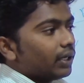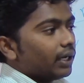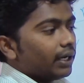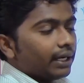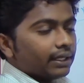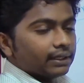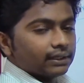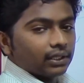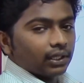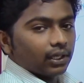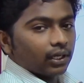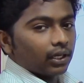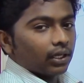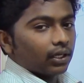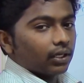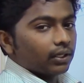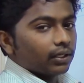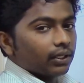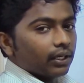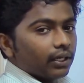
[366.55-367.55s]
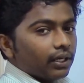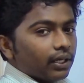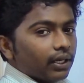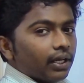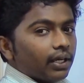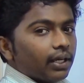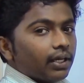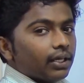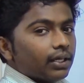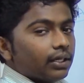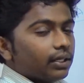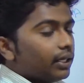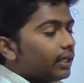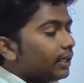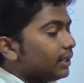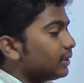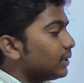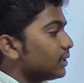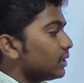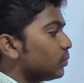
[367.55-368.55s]
that is
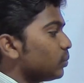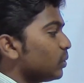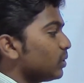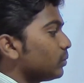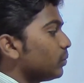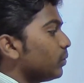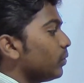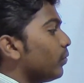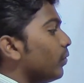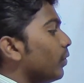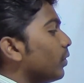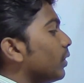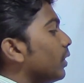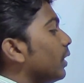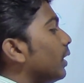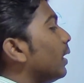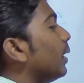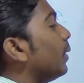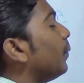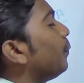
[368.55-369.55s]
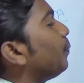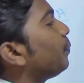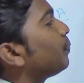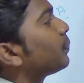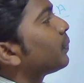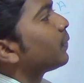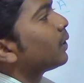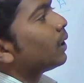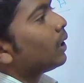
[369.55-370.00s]
responsible for the